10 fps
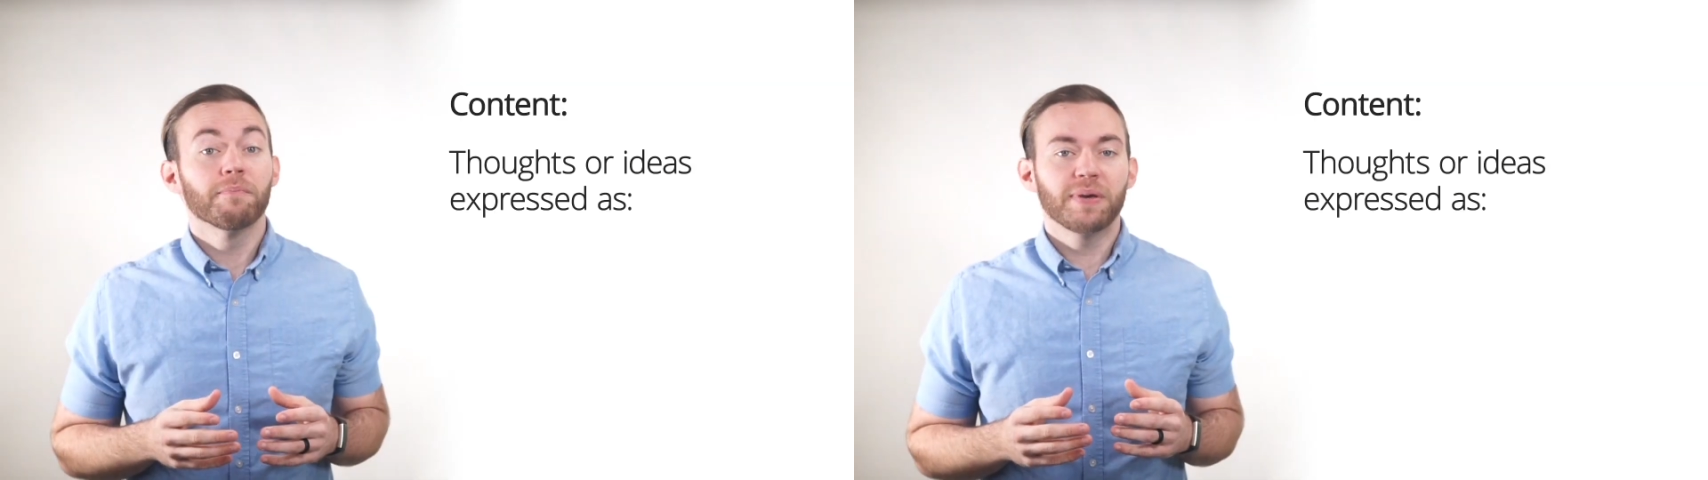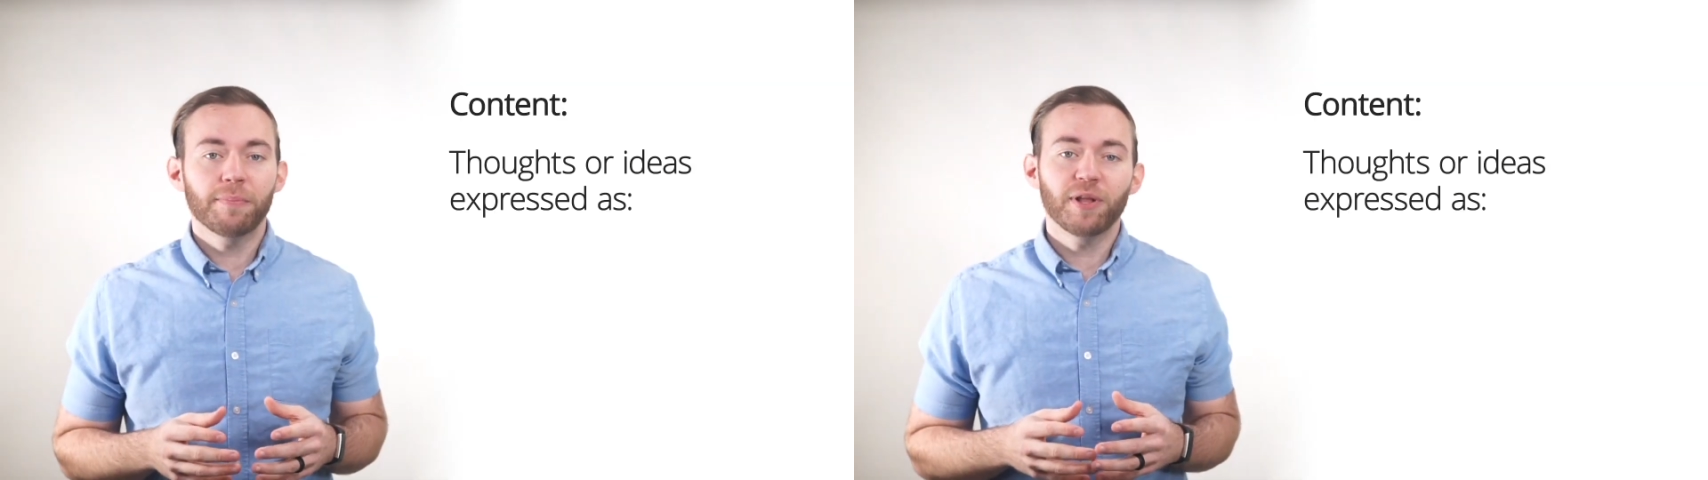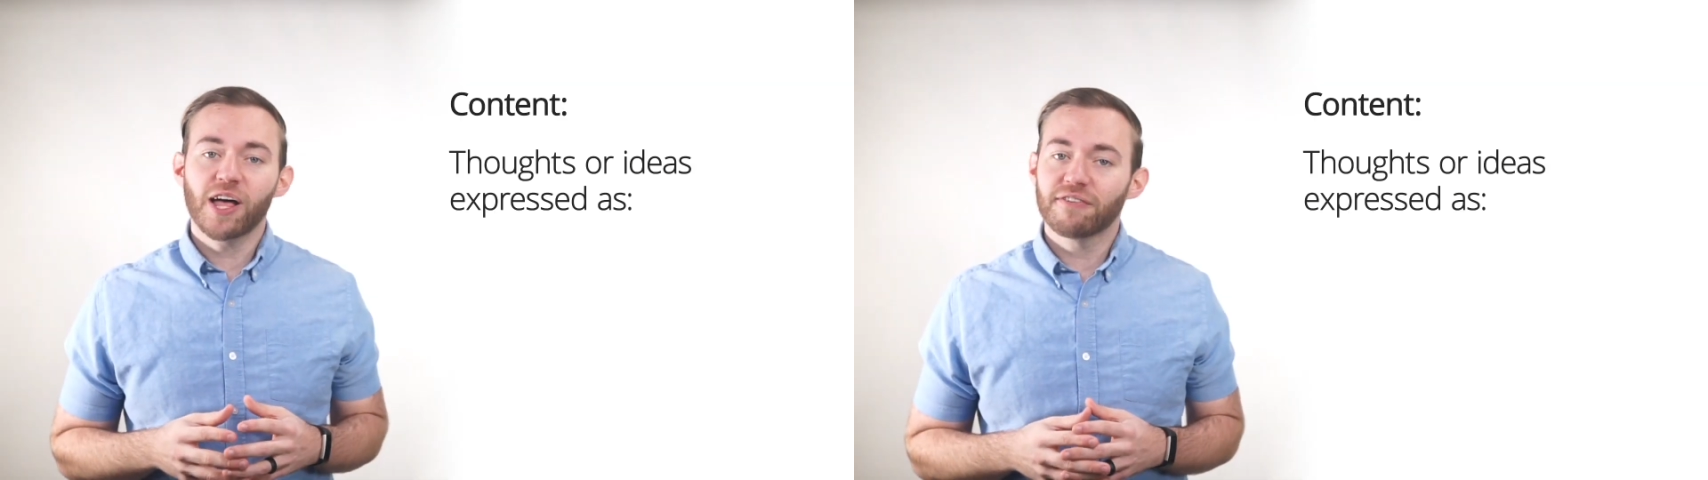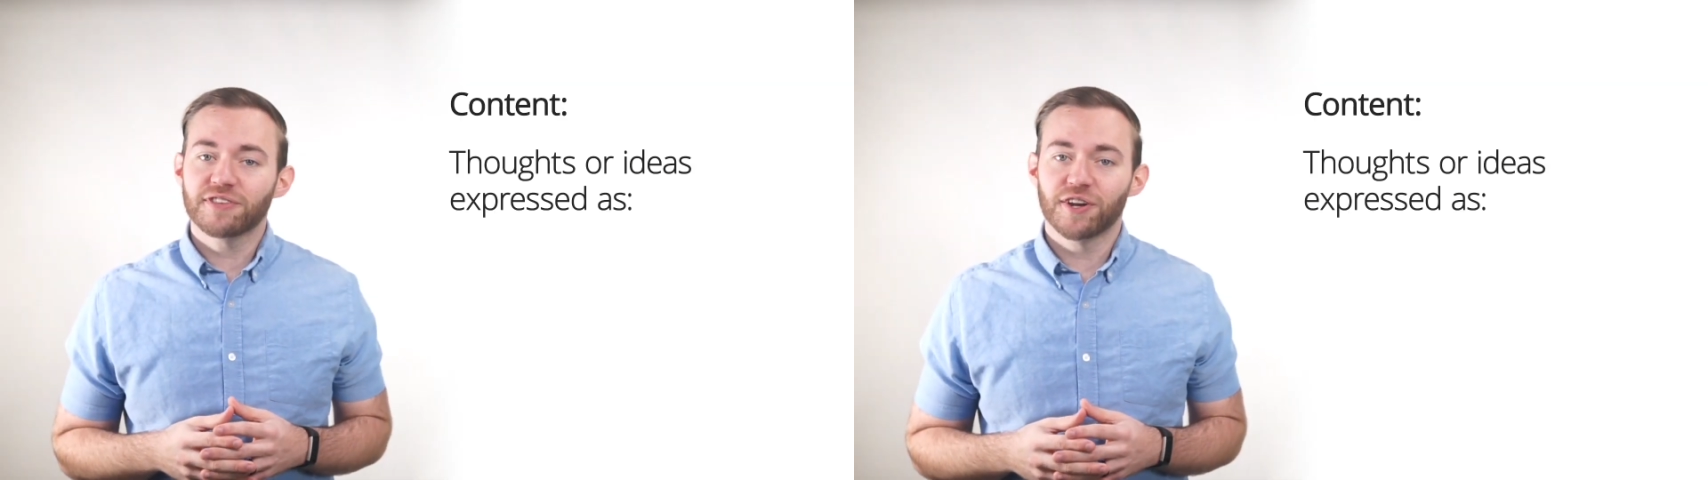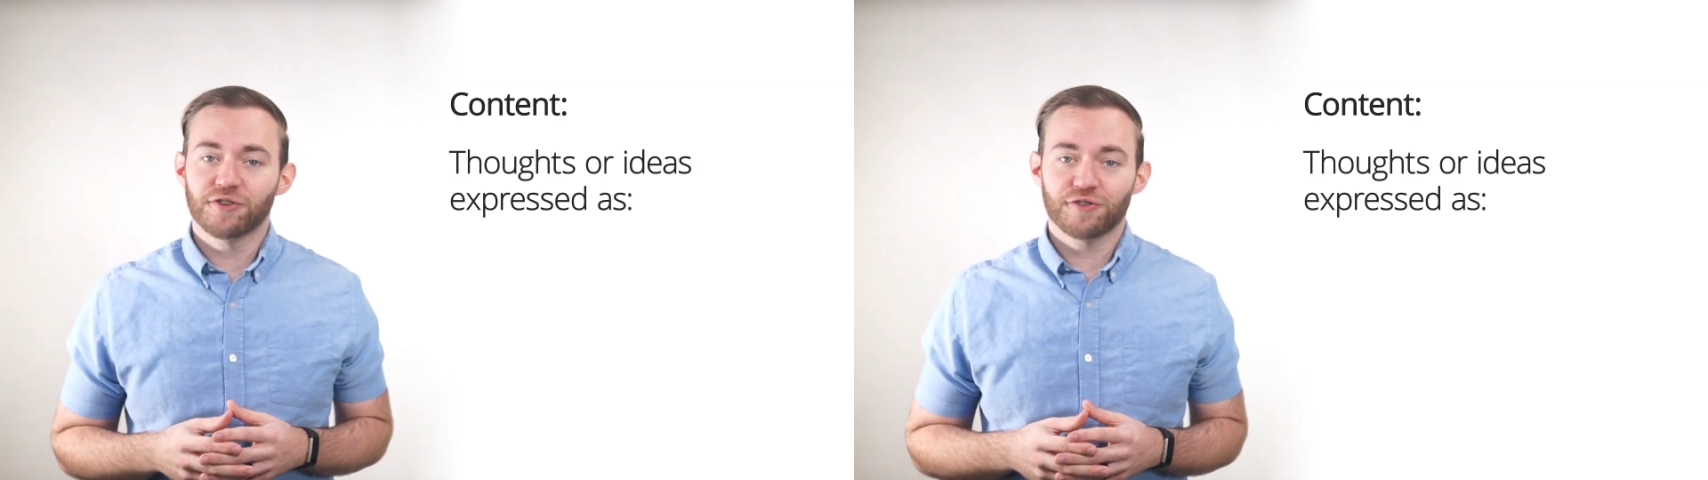People
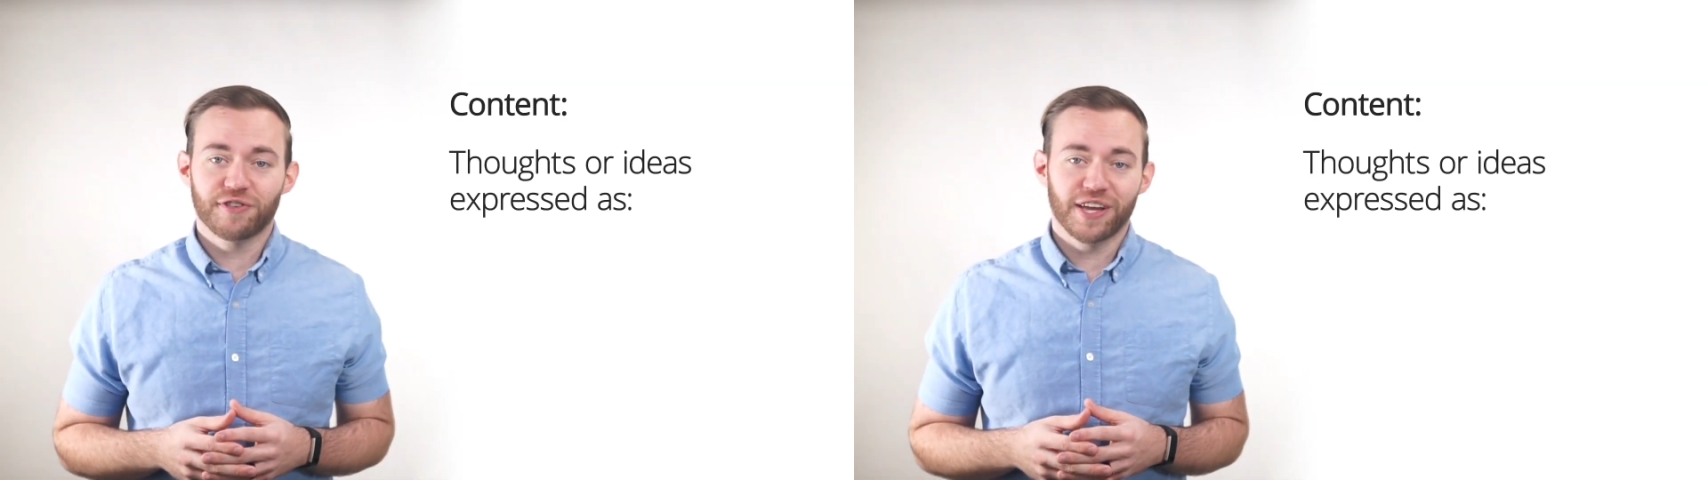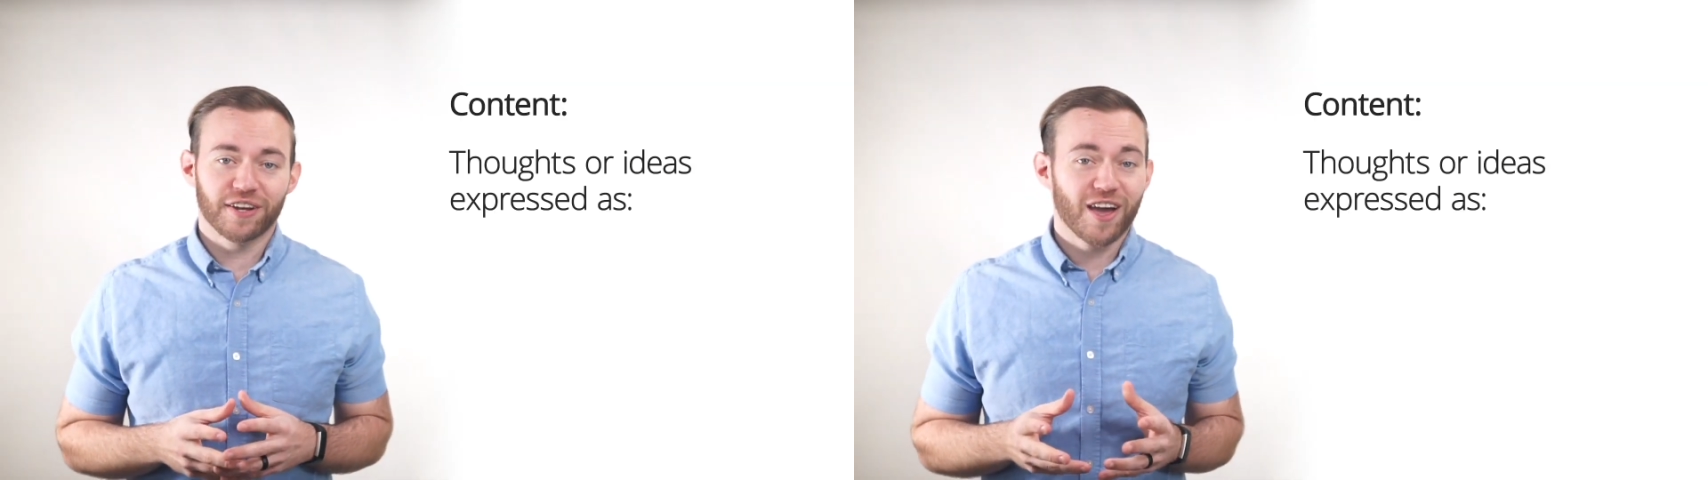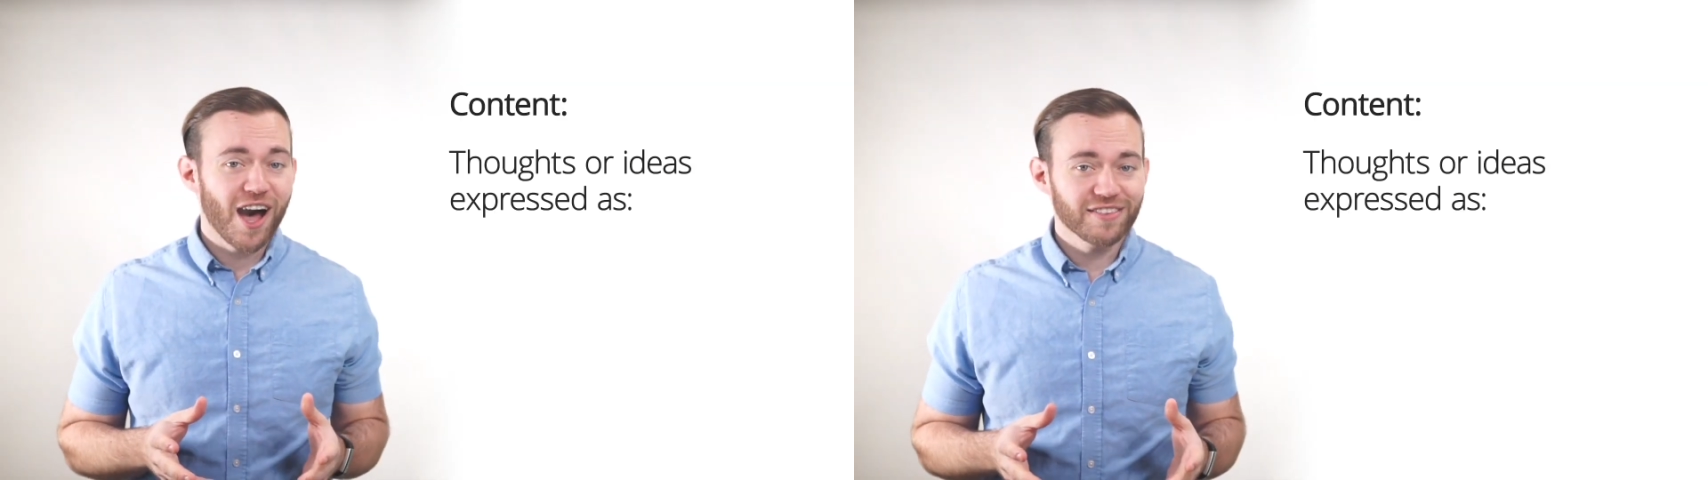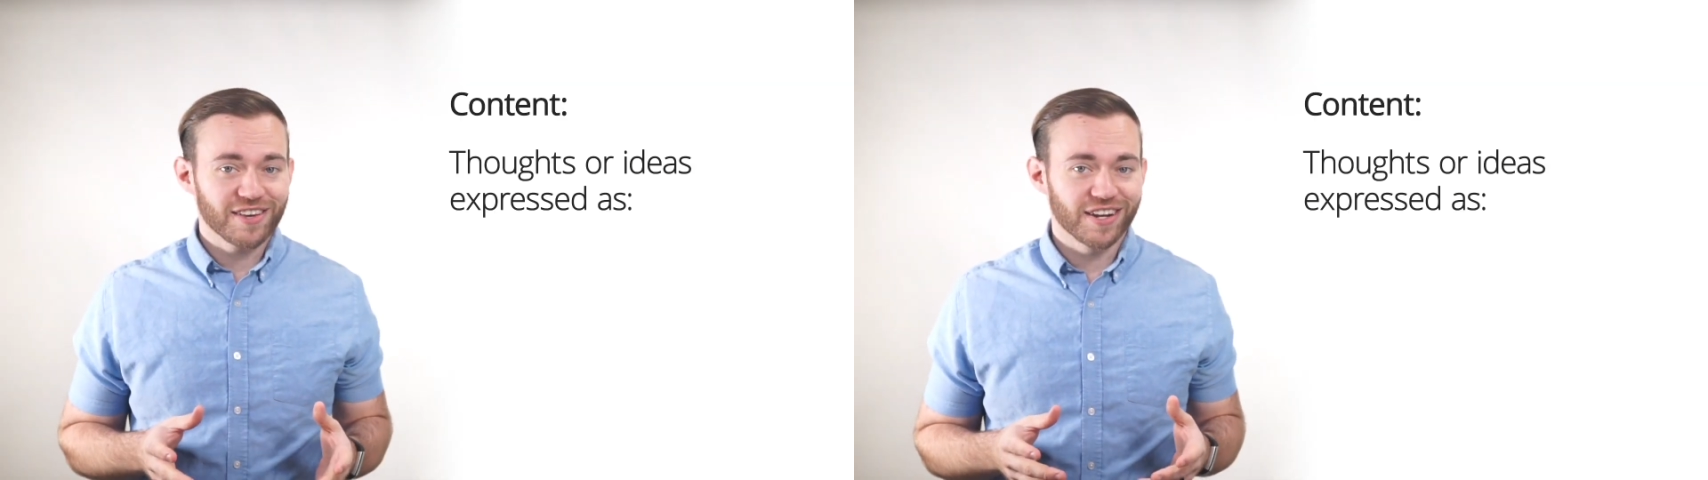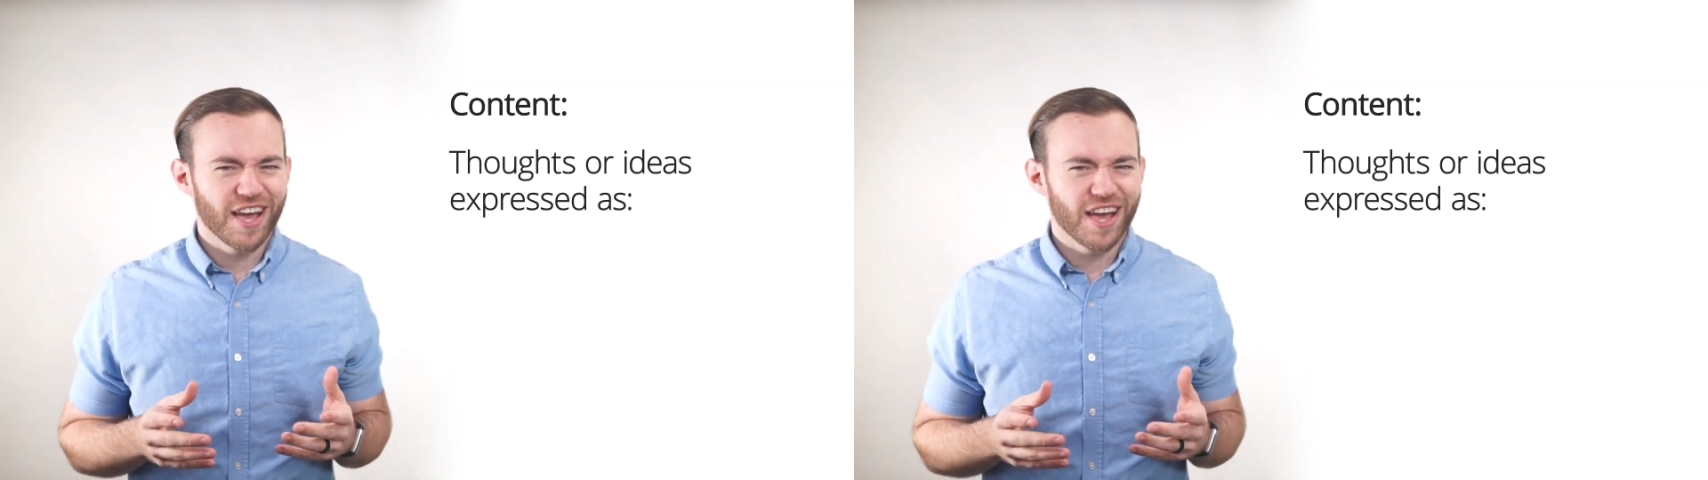often understand content